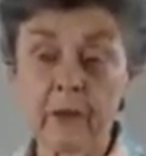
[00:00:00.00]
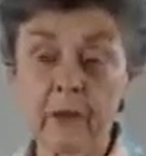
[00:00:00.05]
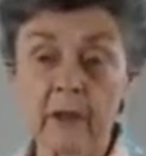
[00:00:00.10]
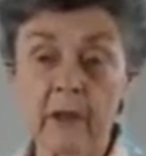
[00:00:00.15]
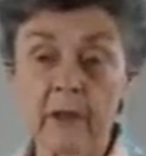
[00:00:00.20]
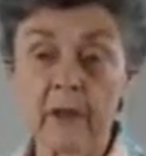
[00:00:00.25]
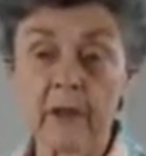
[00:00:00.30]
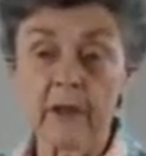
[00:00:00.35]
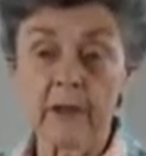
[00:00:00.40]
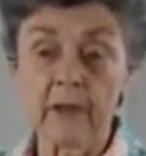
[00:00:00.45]

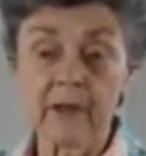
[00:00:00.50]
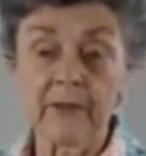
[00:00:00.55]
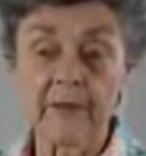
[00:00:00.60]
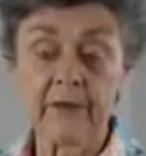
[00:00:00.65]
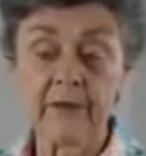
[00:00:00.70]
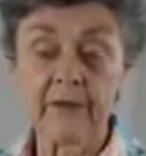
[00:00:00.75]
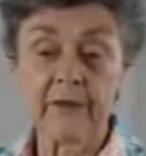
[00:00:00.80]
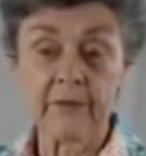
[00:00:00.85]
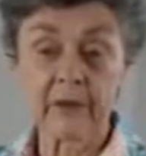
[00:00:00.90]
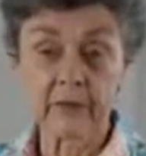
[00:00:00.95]
that
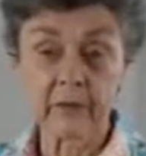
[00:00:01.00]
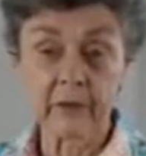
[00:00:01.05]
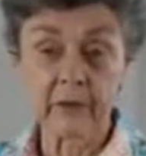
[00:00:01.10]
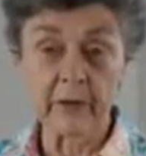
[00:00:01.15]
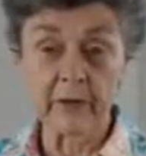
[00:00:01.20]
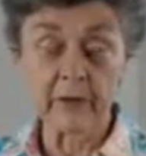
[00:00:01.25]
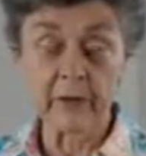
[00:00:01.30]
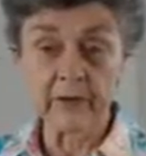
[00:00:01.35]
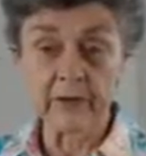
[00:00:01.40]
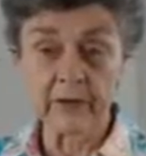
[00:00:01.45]
this is one of
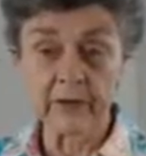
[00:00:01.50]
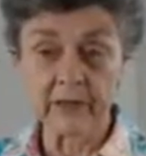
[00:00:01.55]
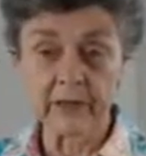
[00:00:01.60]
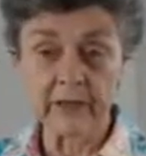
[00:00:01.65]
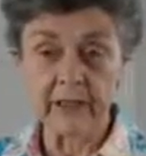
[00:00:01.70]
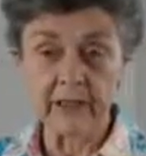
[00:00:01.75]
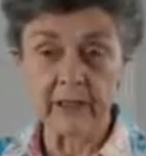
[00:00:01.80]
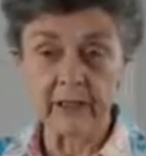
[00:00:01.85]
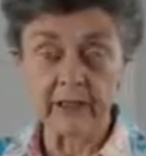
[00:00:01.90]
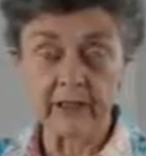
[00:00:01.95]
the most
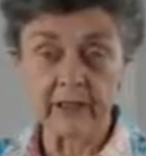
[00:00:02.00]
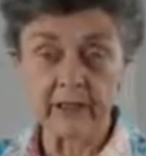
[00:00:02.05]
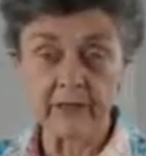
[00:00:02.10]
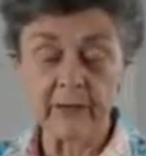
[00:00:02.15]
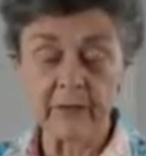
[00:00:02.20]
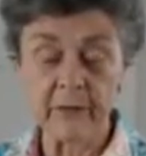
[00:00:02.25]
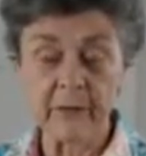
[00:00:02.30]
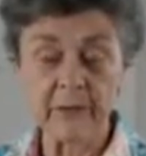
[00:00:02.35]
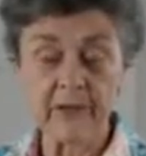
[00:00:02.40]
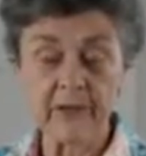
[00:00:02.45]
contaminated
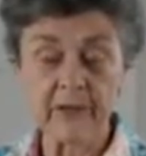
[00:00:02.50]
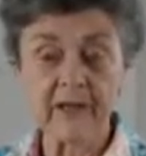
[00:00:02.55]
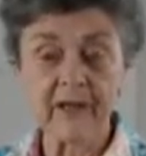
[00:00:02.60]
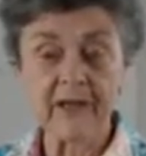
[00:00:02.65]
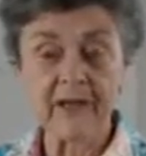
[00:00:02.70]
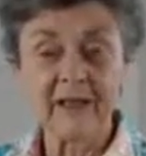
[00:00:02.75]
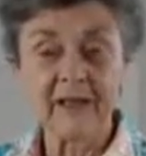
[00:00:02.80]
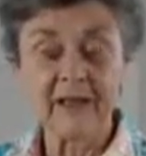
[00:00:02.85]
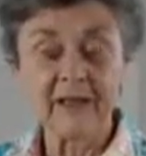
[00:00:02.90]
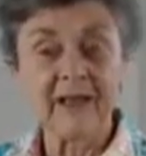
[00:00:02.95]
foods.
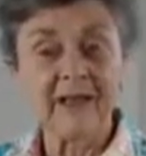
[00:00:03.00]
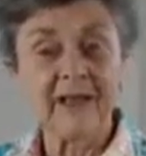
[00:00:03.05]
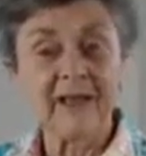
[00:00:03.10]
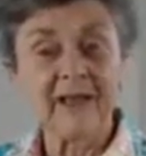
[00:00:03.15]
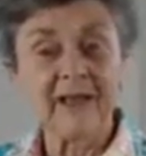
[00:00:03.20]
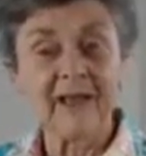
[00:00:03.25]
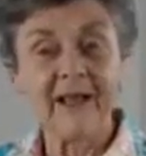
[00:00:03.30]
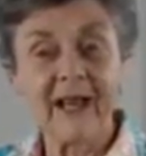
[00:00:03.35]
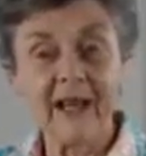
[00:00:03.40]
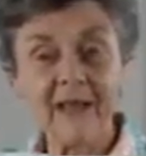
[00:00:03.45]

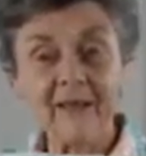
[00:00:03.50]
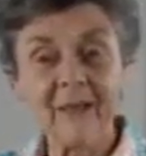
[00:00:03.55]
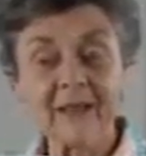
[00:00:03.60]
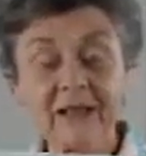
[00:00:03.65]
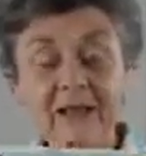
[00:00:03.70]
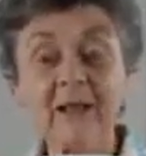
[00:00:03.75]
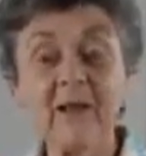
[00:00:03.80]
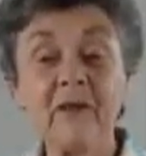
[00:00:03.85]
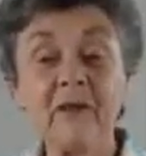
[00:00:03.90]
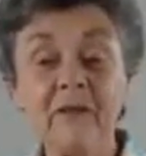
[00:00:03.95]
I
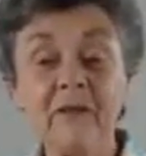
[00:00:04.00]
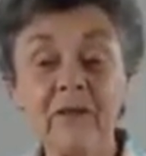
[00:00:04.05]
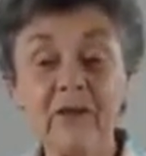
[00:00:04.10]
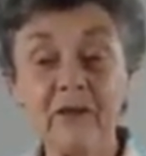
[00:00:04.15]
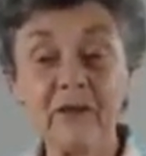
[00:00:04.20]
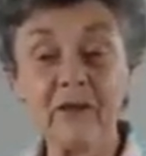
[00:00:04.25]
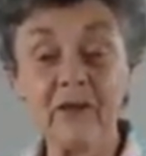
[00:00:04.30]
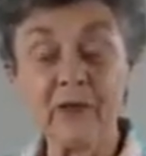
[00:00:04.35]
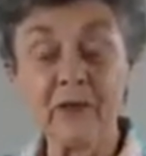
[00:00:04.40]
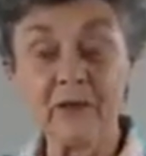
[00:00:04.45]
myself
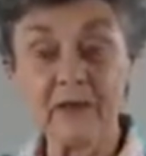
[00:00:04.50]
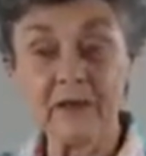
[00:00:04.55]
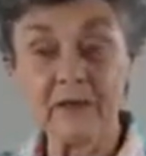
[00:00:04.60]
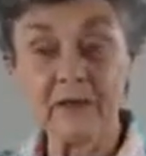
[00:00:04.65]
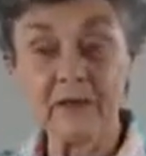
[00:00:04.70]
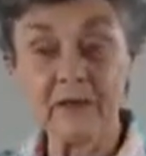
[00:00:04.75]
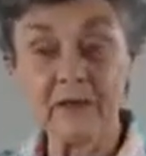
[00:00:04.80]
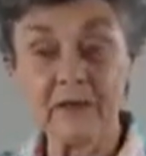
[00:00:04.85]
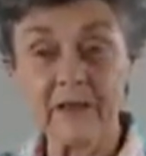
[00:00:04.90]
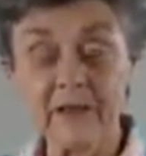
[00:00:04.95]
failed to look at
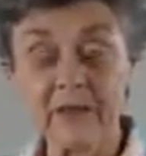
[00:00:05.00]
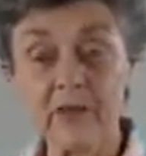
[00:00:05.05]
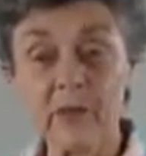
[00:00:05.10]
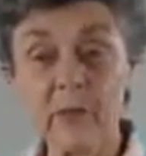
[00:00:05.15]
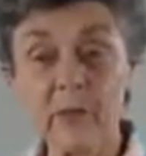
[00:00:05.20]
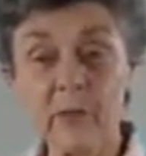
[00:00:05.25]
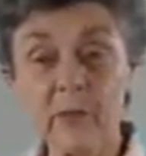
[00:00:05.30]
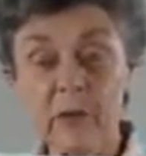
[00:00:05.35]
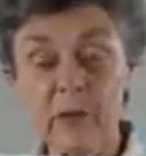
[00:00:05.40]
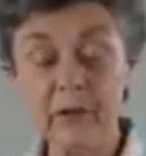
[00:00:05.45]
this list. So
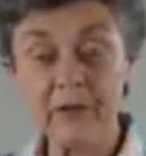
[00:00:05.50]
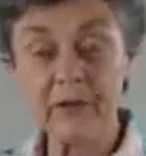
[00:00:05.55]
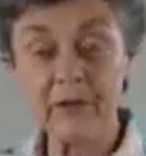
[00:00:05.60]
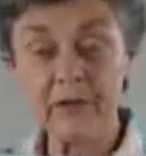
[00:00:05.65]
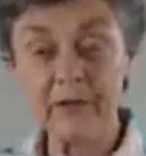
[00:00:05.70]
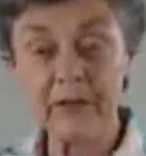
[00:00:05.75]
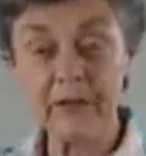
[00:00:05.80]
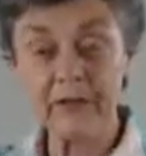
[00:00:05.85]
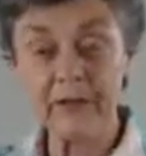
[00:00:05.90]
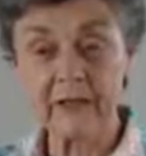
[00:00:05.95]
put the
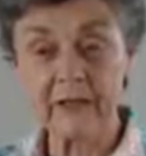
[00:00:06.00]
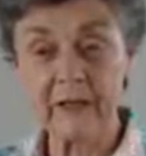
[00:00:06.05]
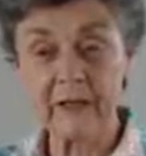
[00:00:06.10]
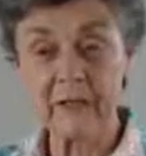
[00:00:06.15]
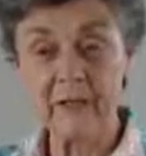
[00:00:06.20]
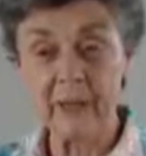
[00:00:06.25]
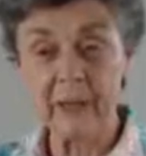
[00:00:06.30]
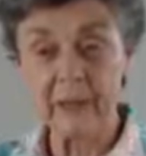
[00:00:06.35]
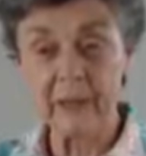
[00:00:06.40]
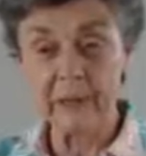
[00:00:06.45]
list up,
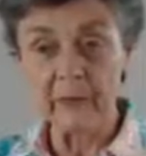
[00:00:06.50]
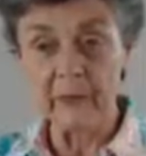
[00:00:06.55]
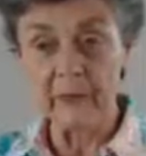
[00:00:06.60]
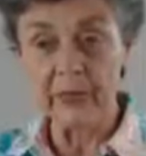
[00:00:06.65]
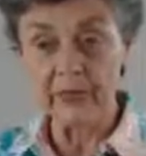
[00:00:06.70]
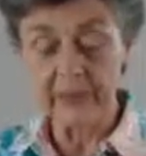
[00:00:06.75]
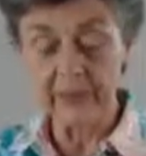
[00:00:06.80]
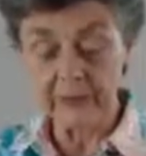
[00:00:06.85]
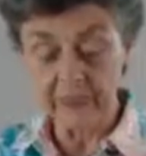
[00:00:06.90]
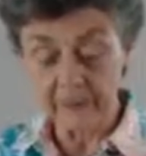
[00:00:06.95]

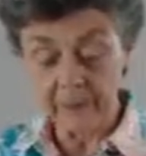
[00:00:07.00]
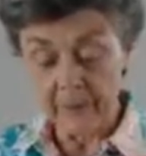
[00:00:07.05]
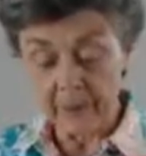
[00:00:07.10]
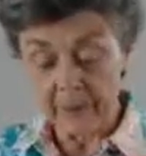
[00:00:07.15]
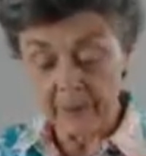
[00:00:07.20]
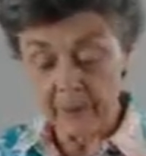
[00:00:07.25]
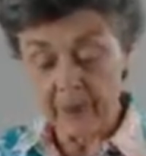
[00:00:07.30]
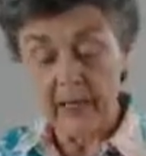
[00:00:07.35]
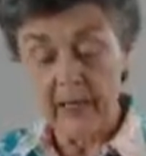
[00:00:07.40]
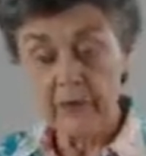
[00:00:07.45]
memorize it,
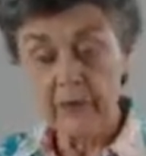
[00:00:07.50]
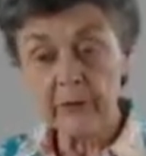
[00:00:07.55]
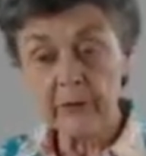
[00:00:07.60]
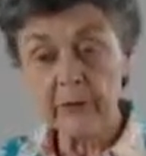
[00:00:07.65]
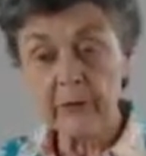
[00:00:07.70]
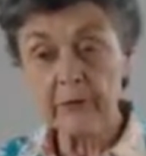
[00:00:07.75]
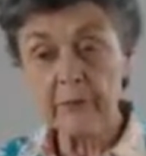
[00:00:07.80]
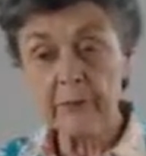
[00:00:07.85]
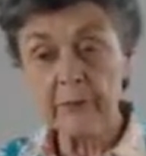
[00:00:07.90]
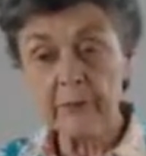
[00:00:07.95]
and you
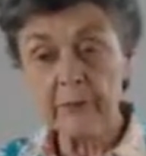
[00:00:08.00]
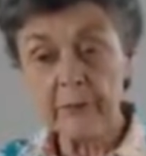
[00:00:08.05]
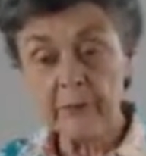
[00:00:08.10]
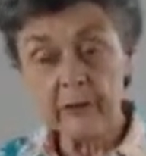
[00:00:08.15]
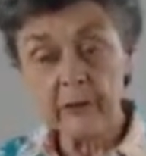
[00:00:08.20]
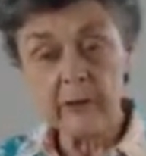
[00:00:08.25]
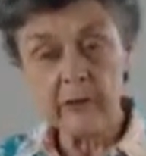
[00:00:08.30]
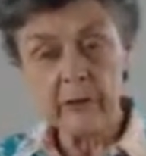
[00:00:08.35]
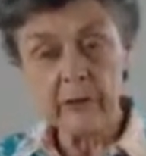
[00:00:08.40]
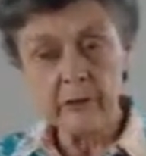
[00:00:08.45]
can
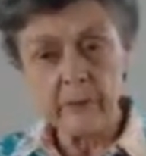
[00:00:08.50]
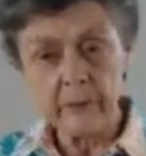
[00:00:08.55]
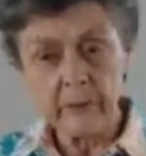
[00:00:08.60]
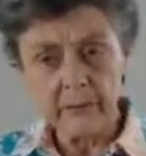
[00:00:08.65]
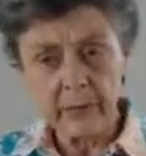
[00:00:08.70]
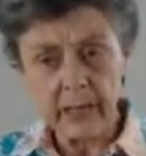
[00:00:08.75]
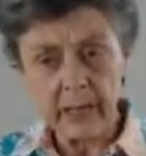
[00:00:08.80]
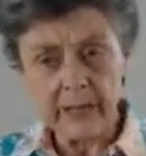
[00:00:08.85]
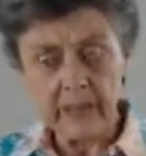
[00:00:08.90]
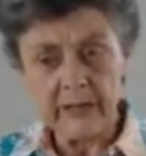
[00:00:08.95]
you can
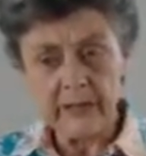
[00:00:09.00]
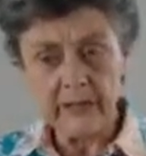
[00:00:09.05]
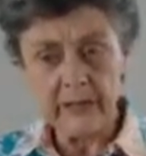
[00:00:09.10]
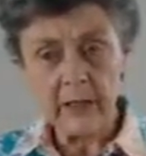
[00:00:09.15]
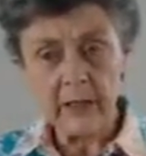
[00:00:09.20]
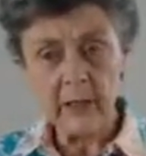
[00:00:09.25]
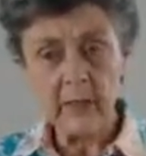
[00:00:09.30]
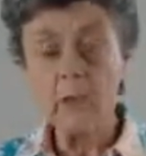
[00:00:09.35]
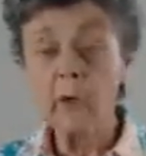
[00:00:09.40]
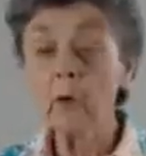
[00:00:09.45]
maybe say,
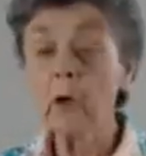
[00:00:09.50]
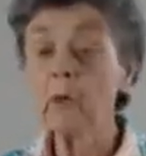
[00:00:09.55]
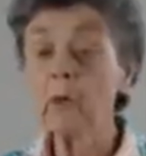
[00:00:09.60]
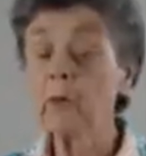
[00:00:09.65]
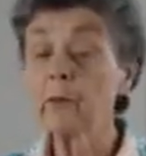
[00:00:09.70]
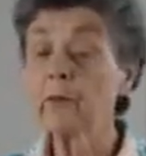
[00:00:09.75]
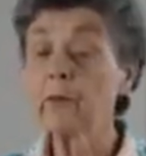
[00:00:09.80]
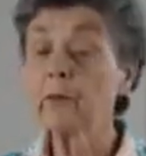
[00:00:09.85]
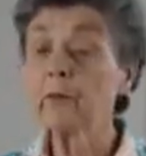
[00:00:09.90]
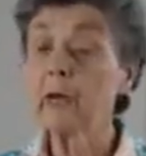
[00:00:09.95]
well, what
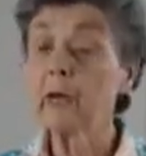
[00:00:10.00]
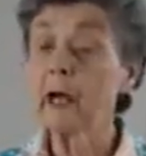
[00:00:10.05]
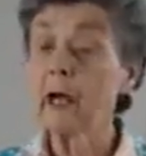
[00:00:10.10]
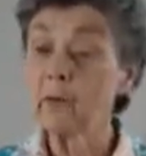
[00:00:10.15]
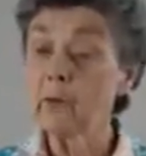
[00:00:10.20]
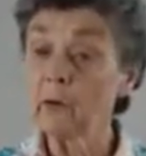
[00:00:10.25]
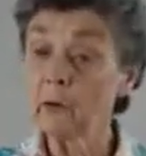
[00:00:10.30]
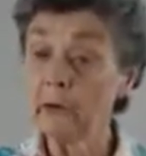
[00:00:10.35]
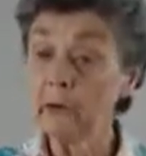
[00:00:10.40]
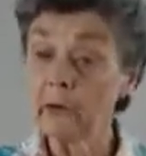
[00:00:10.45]
I
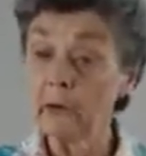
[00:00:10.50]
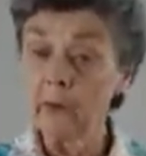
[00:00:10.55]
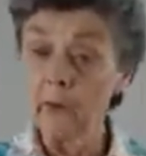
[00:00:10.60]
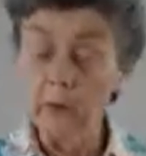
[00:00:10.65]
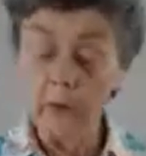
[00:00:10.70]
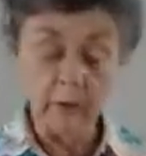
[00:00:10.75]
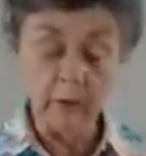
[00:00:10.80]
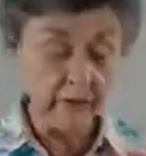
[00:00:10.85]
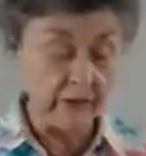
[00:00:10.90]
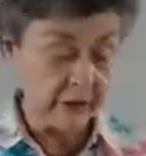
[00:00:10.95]
will eat more of the